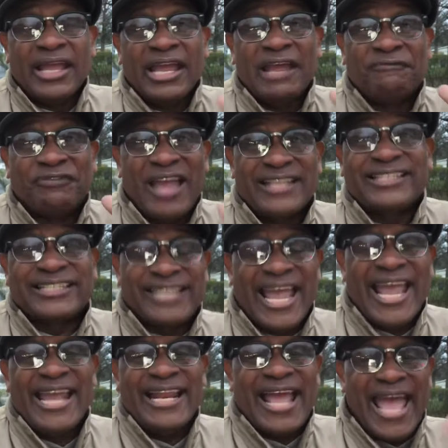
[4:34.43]
if that
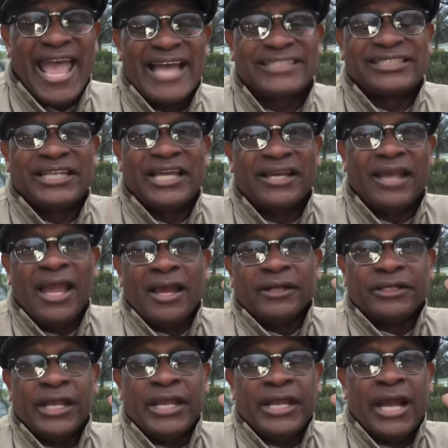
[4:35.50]
state has the
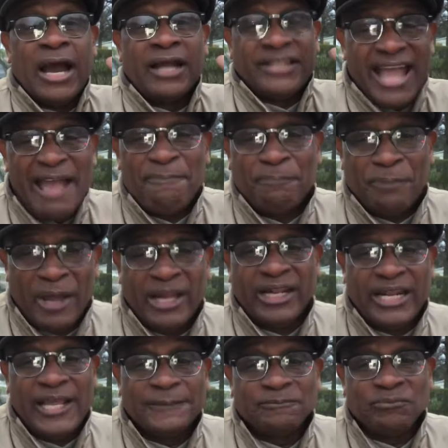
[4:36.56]
death penalty,